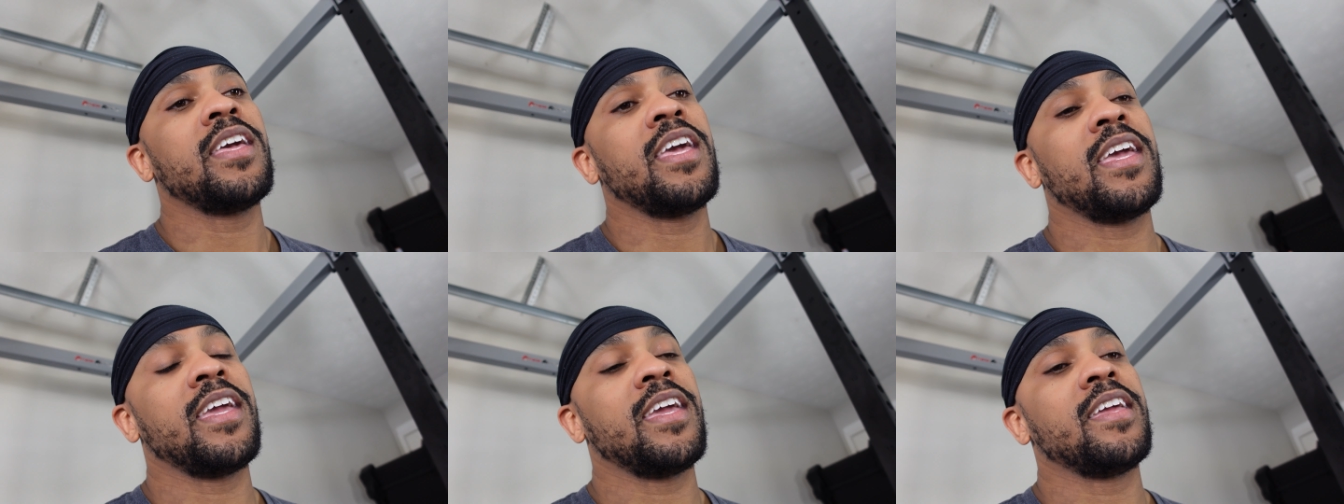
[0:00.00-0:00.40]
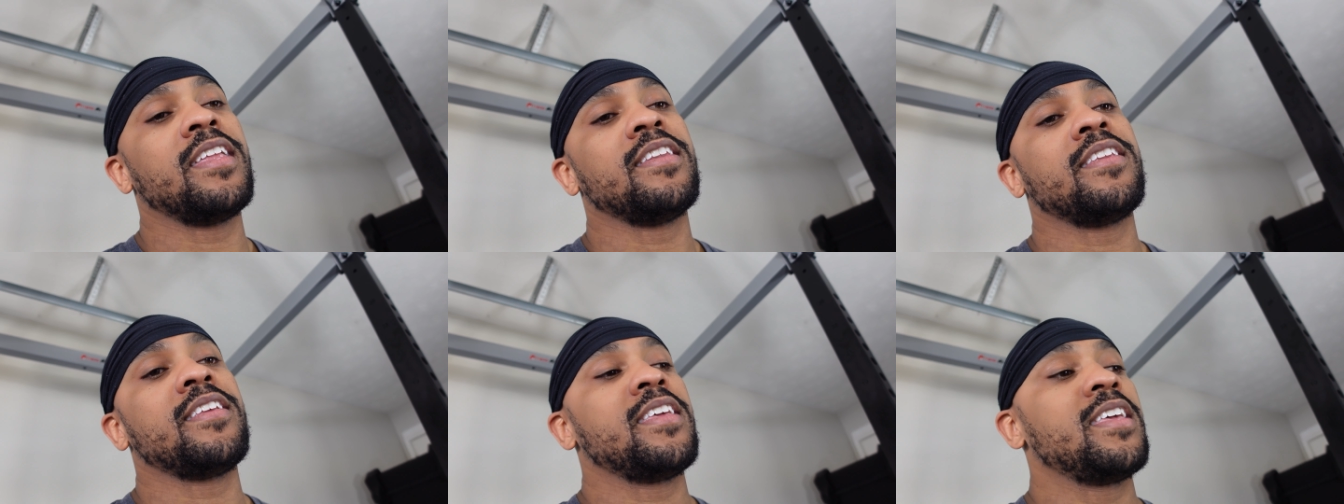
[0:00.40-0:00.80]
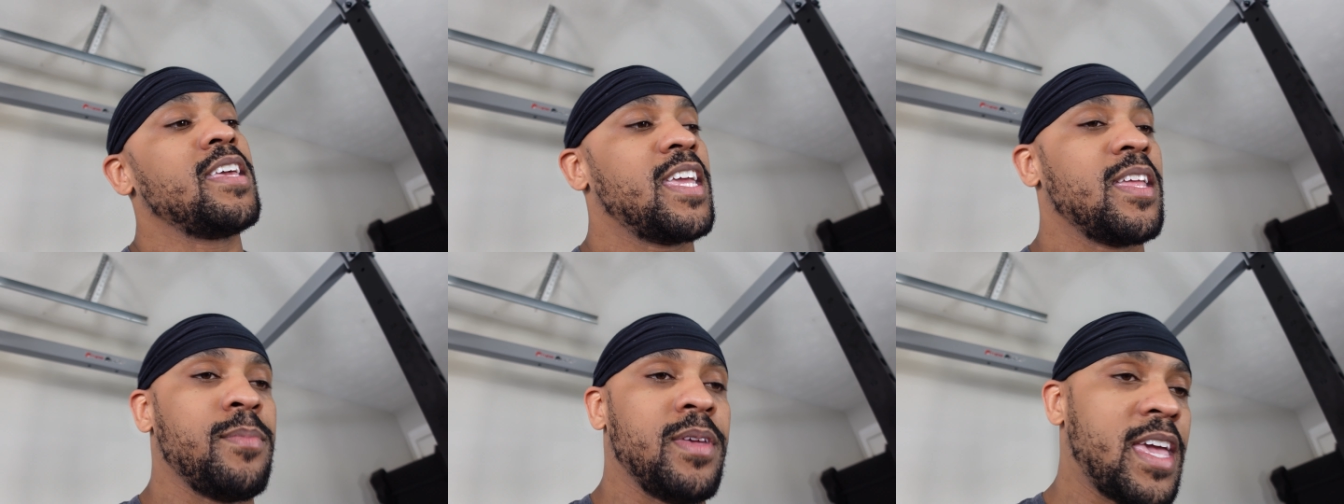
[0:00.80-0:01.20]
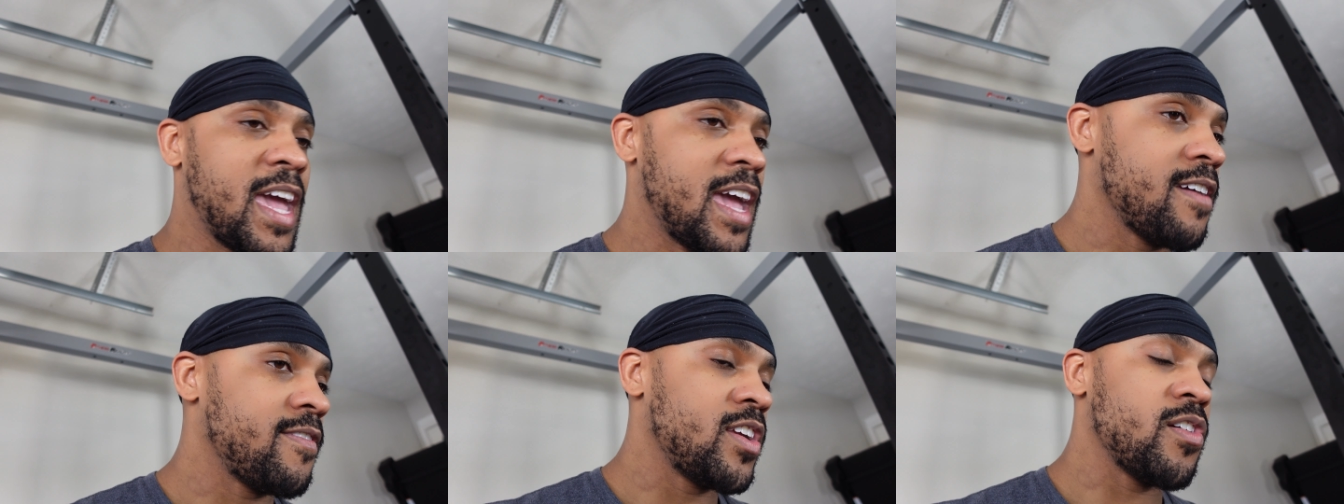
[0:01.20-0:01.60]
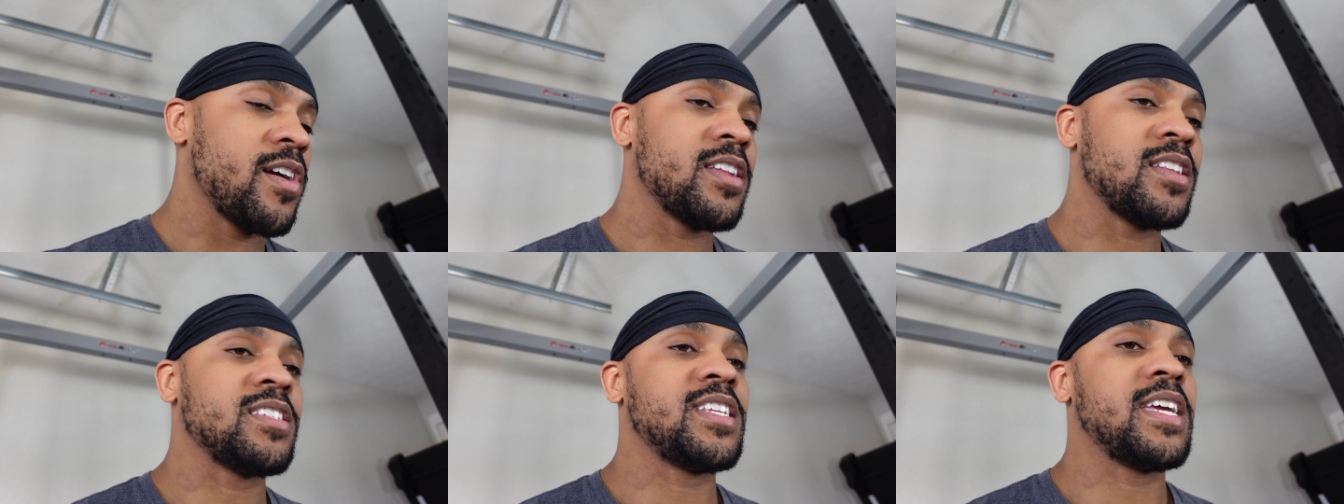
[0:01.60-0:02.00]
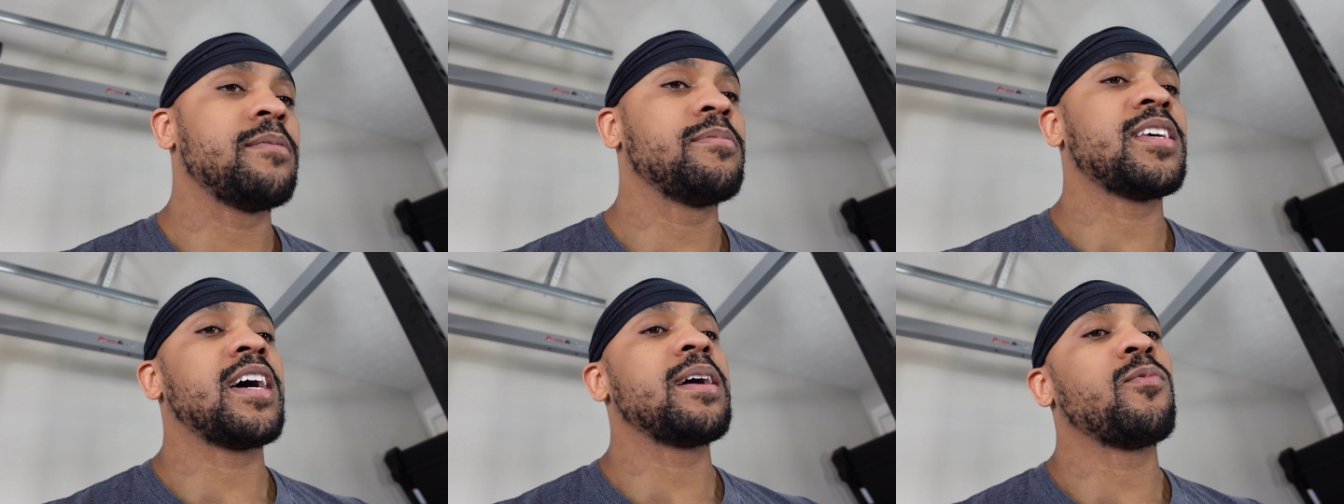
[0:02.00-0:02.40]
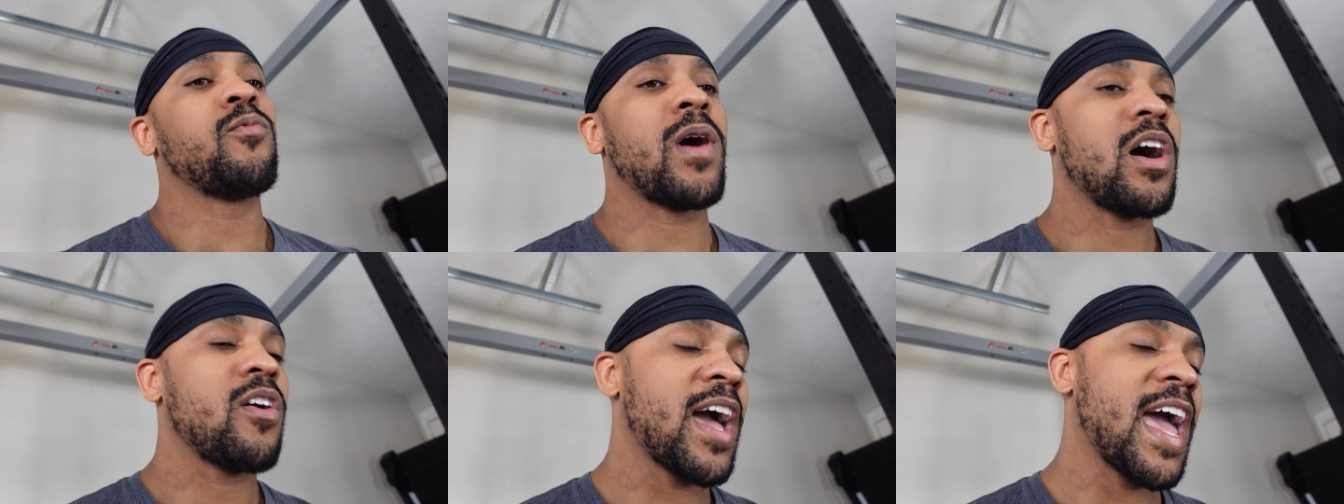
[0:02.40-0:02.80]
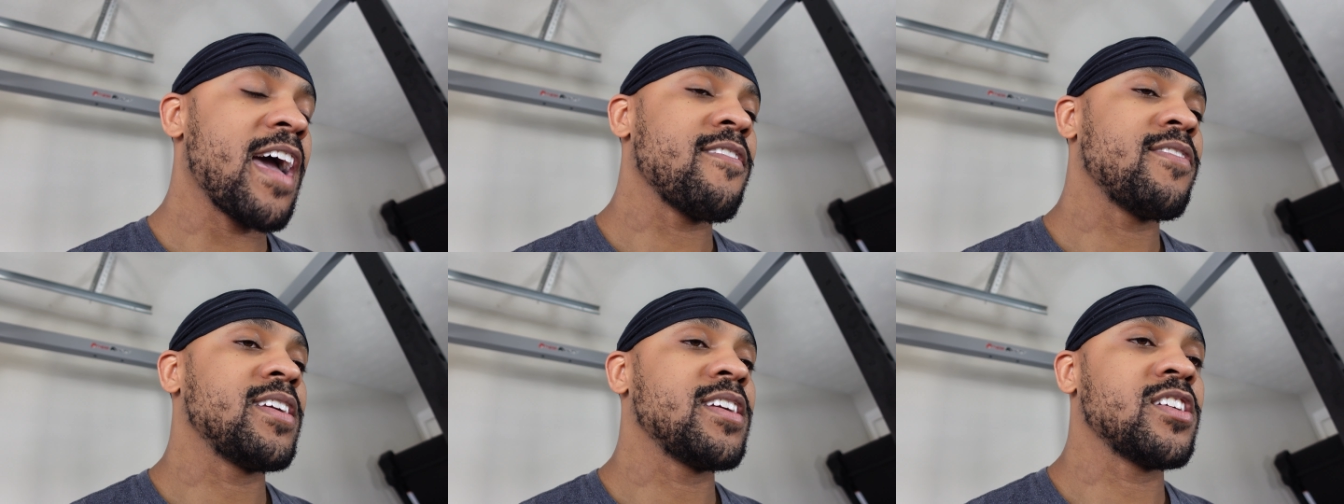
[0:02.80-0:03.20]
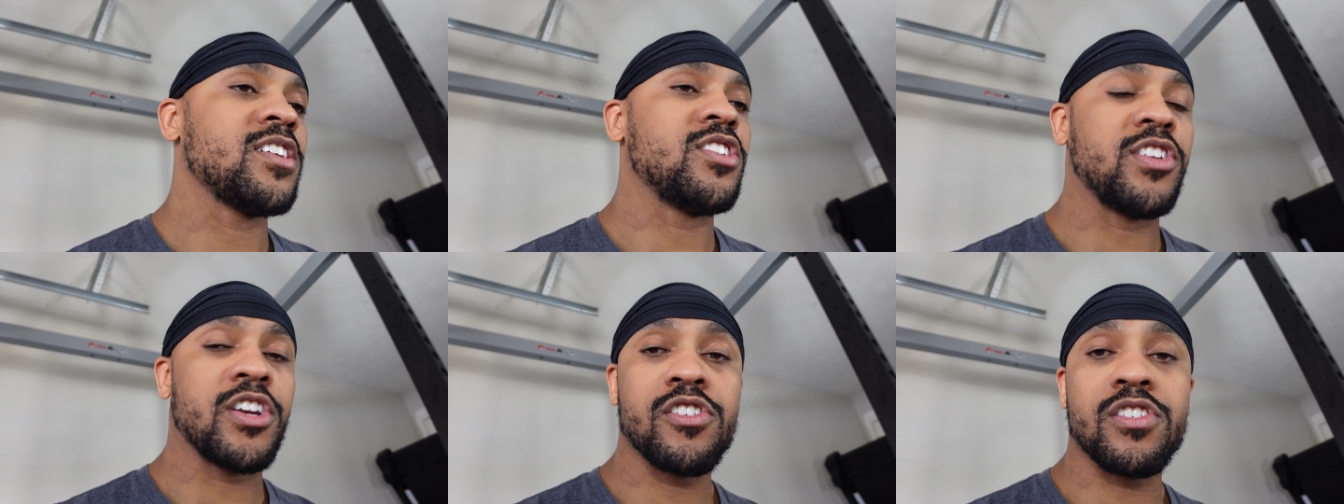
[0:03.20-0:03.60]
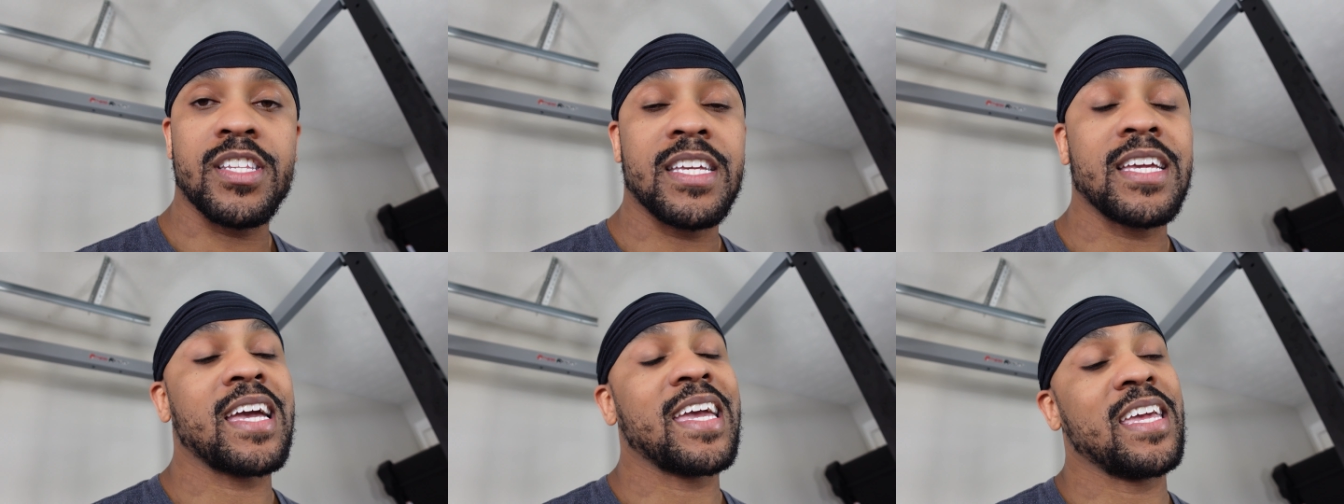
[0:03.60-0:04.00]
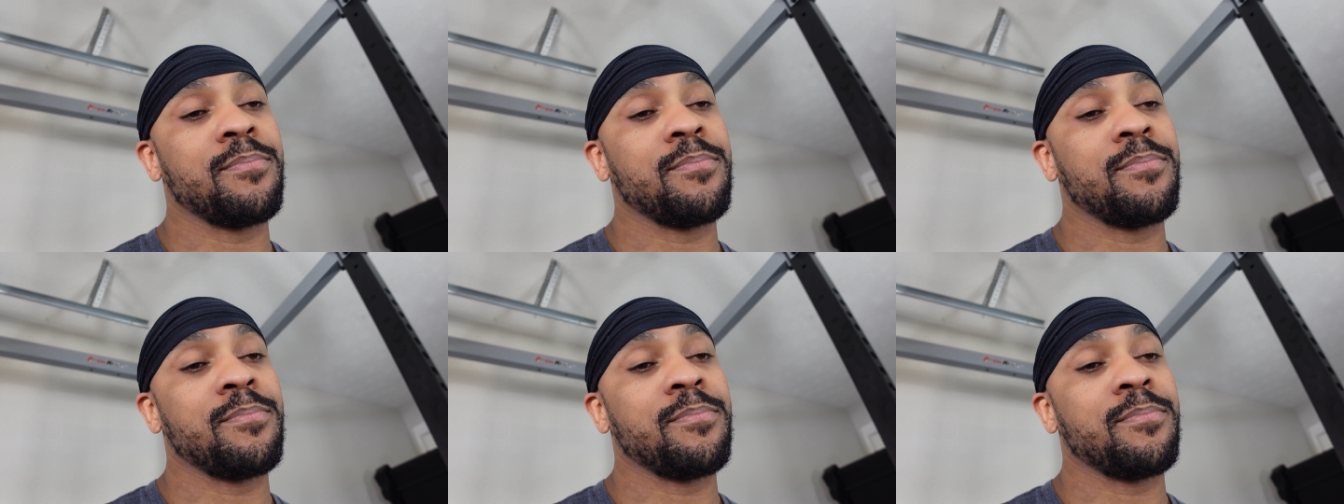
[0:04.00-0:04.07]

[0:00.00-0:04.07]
and can be heavier at the same time while having knurling.